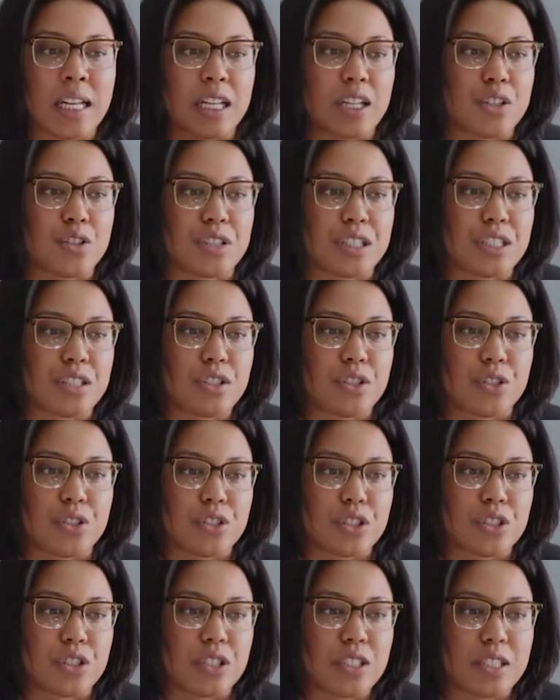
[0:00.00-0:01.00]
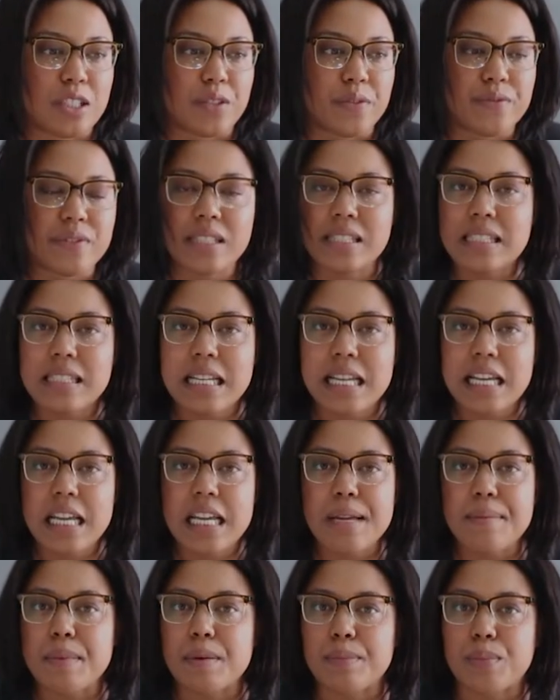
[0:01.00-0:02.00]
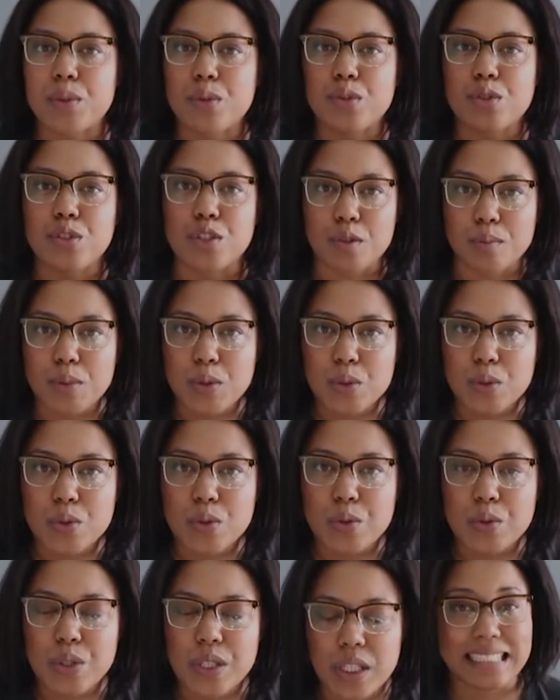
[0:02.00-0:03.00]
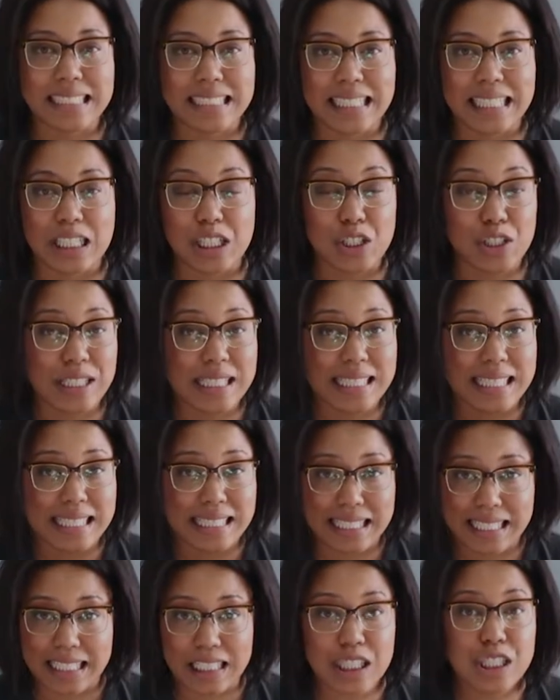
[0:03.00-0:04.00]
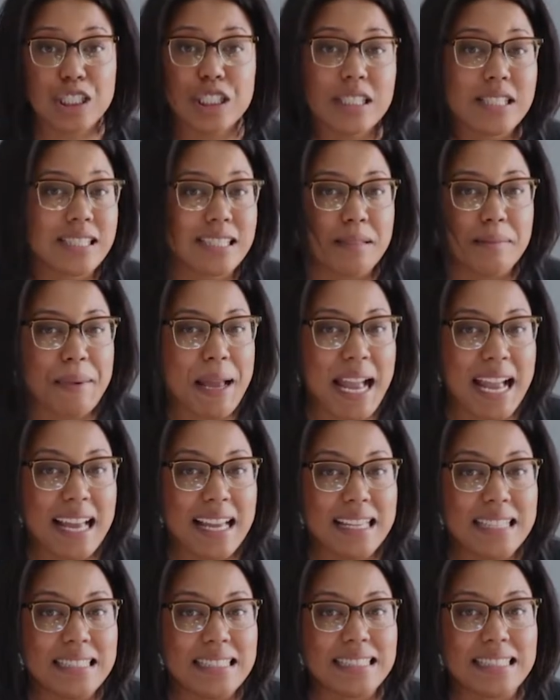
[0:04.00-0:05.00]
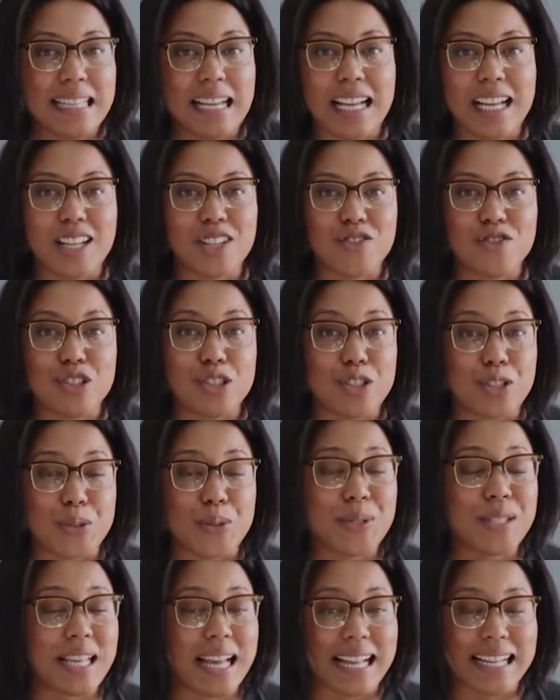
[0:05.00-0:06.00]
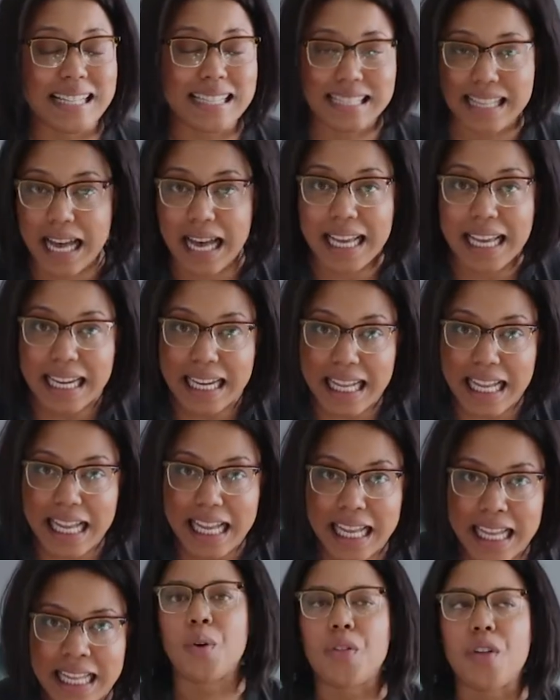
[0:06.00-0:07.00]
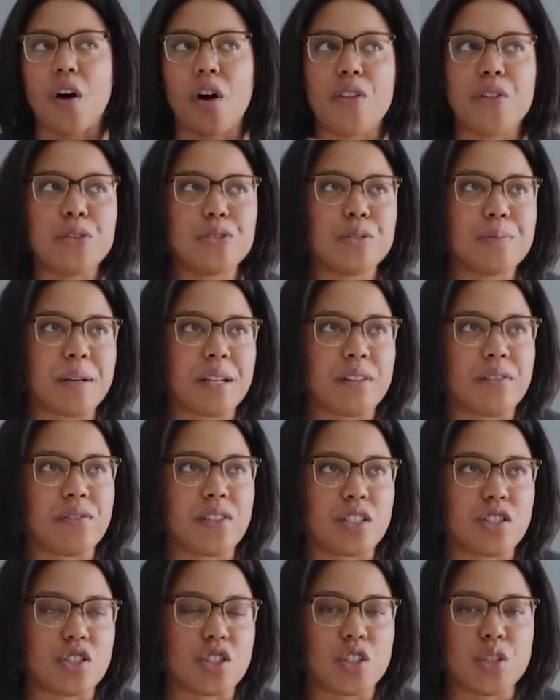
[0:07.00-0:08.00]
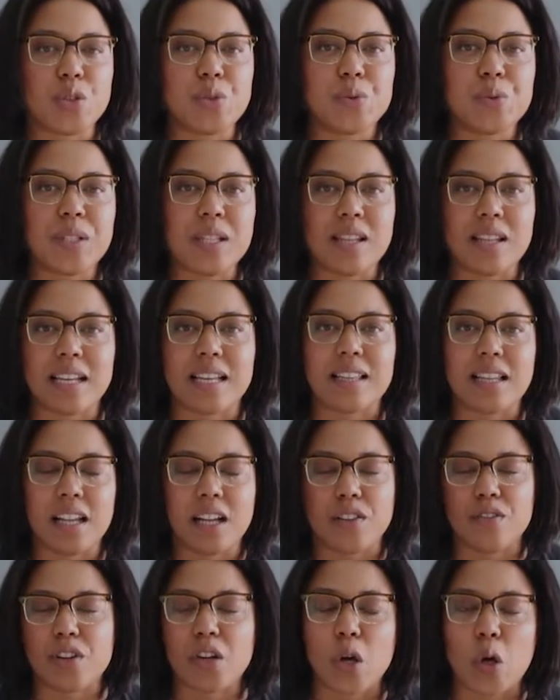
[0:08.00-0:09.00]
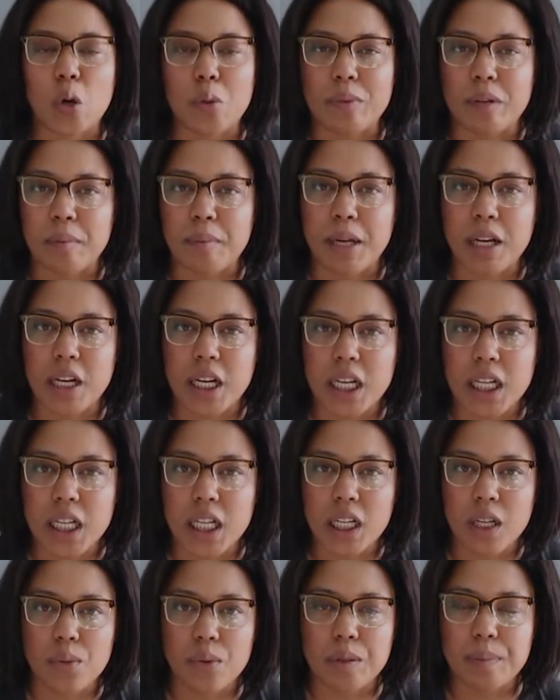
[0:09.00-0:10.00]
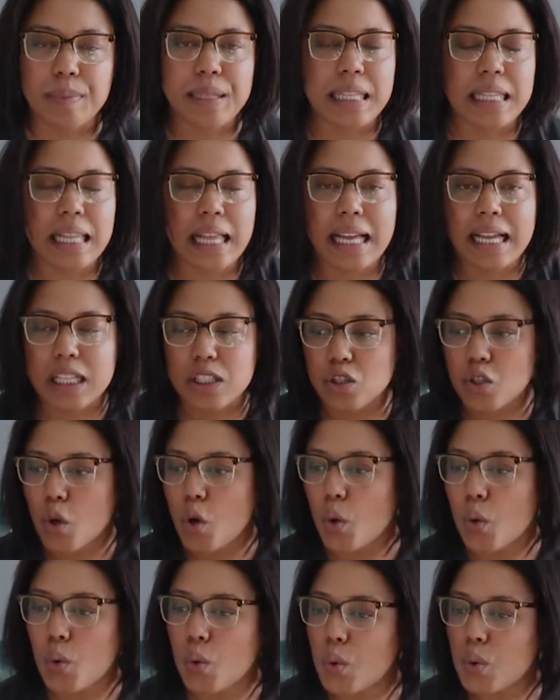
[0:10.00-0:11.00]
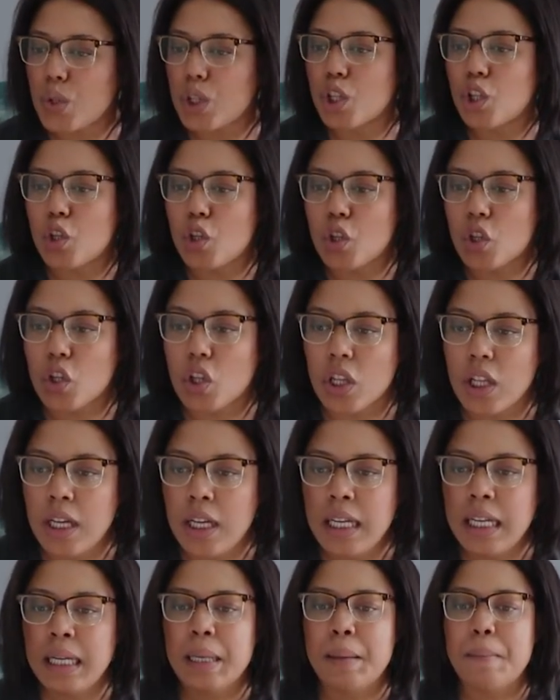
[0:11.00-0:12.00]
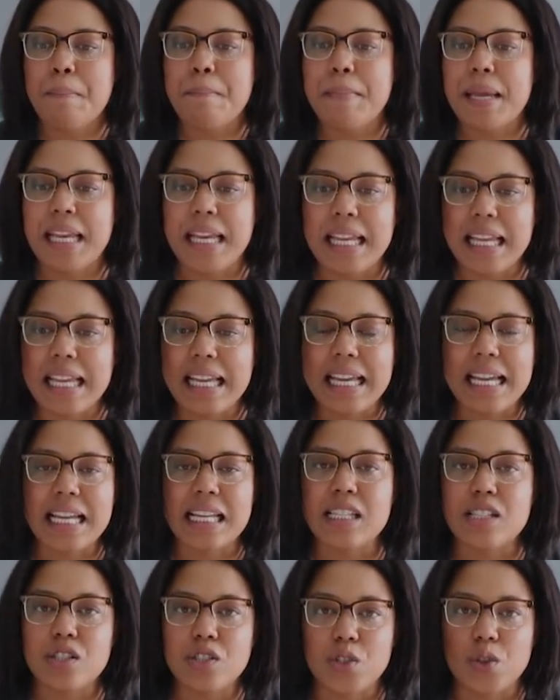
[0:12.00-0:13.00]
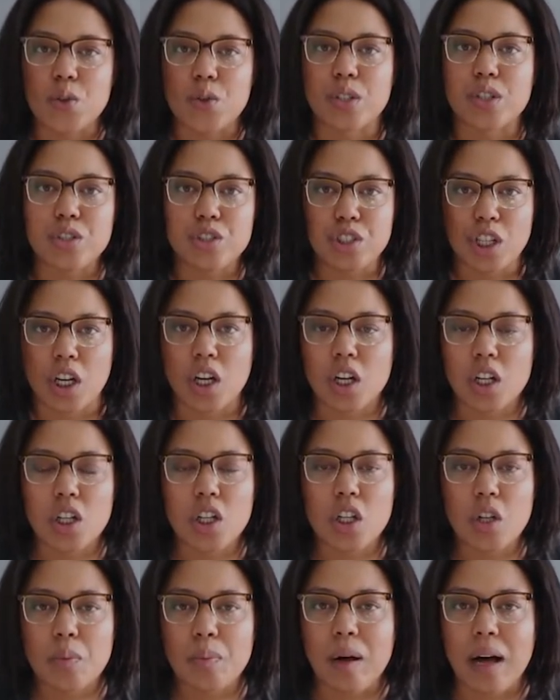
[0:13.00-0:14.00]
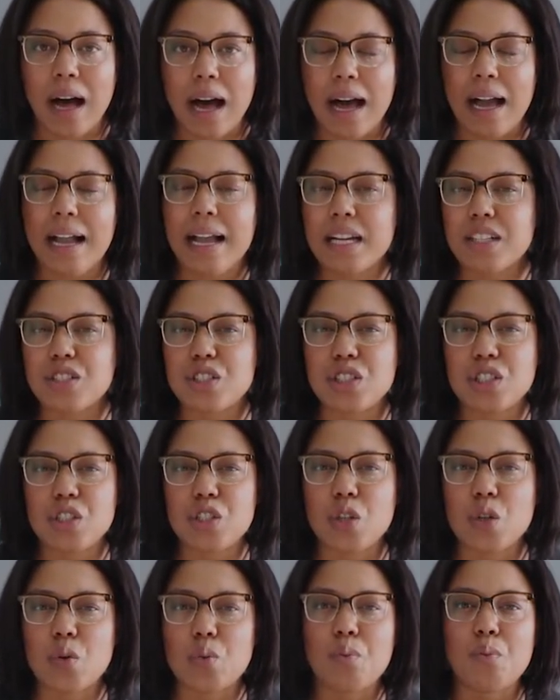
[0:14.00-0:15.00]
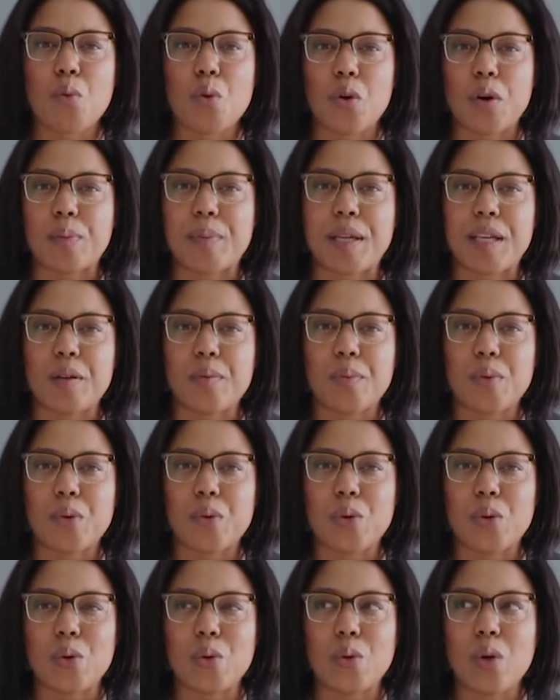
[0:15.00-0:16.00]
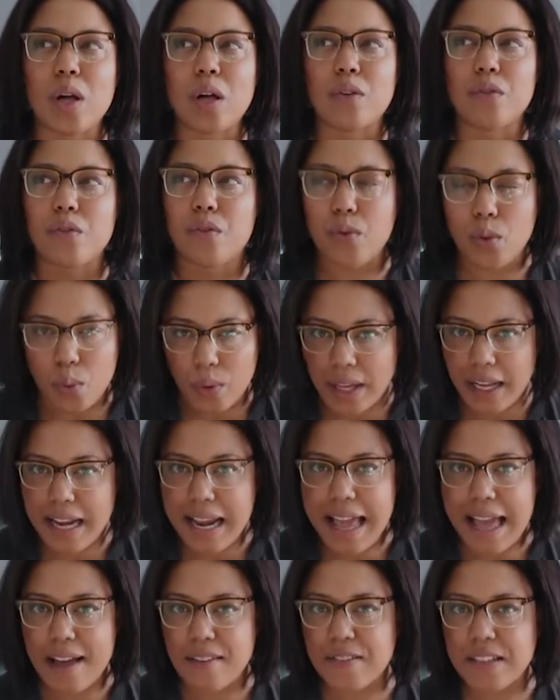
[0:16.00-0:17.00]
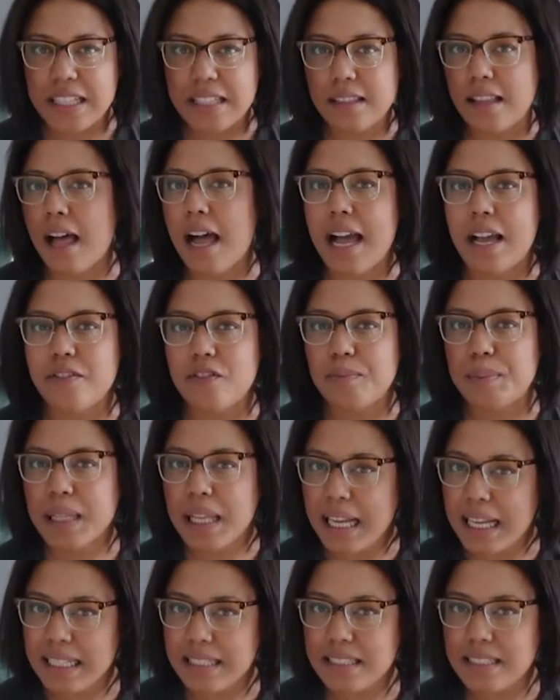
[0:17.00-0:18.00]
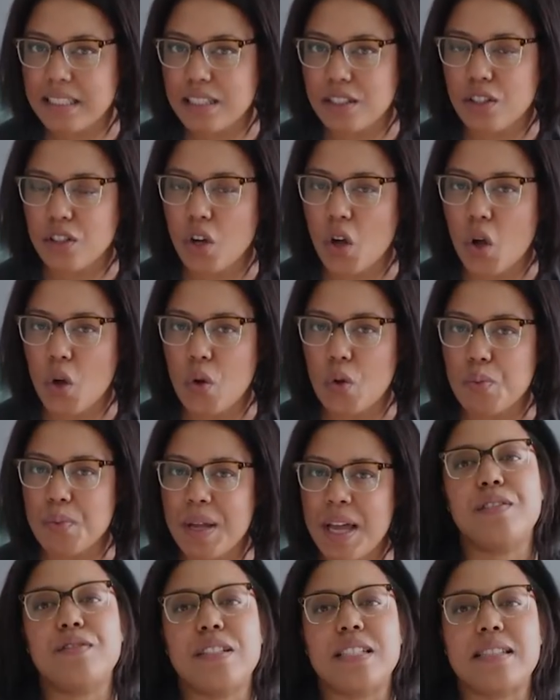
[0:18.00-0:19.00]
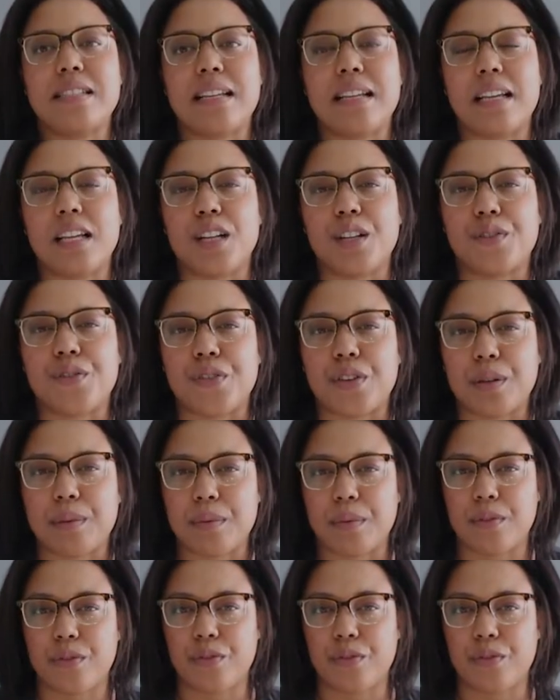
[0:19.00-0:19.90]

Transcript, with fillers: increase your self-esteem and boost your mood, increase attention spans, and reduce anxiety. With all those benefits, you would think that every home in America would be like its own little mini indoor jungle, but I actually know more people who avoid having live plants in their home. Main reason I hear from